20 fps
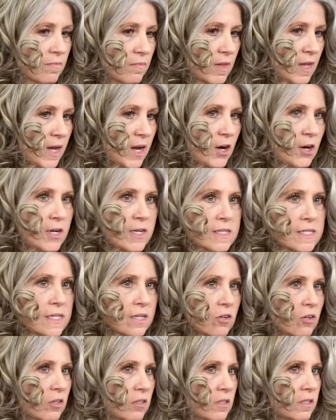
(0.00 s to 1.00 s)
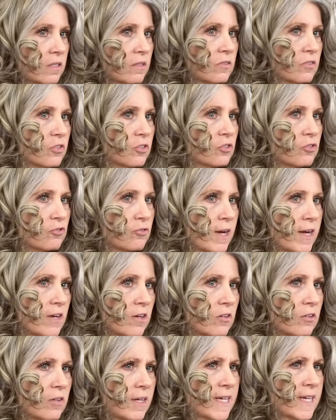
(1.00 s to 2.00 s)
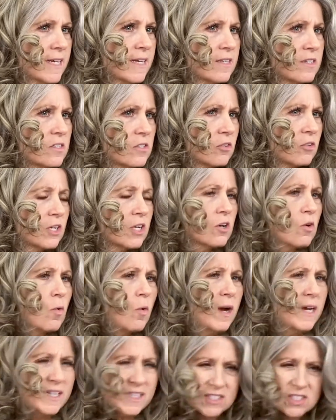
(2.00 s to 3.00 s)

areas that are a little straighter, I guess, or not quite as